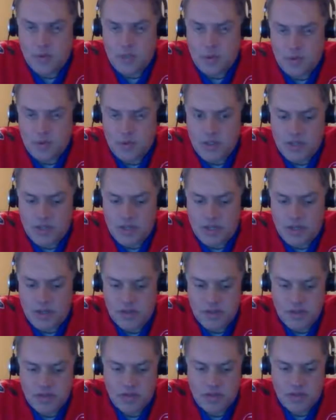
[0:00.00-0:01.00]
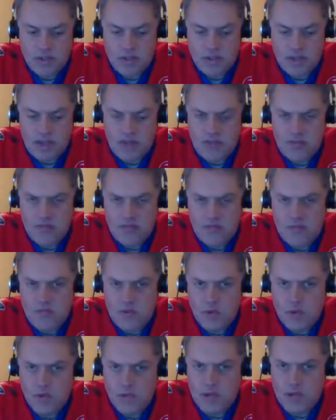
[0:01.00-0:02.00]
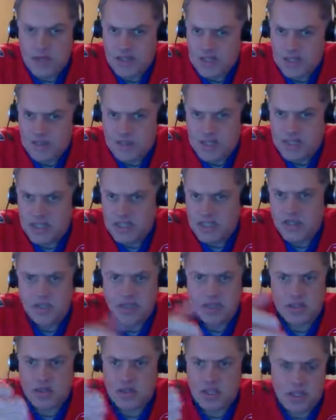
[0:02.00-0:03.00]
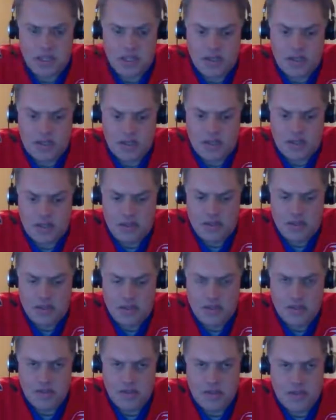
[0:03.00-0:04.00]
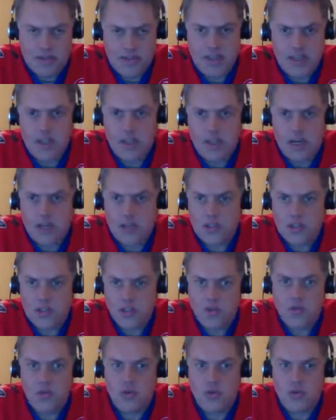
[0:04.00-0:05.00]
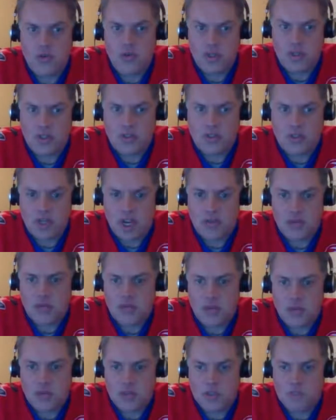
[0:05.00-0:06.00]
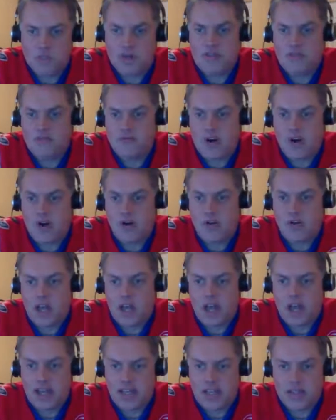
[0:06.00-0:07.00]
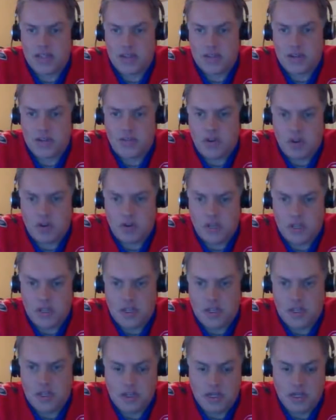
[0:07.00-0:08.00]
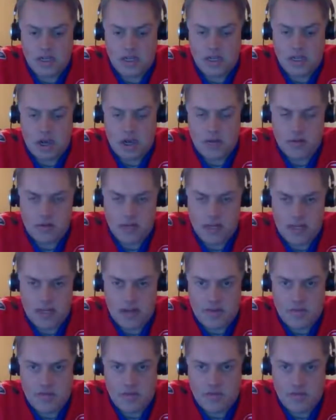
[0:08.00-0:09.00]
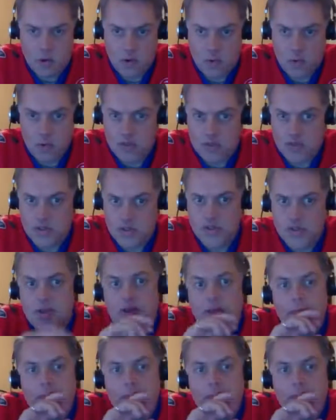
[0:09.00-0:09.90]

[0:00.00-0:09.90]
else was there? Was something else. He had fewer penalty minutes, and I think caused turnovers. Thompson was by far the highest of all the forwards,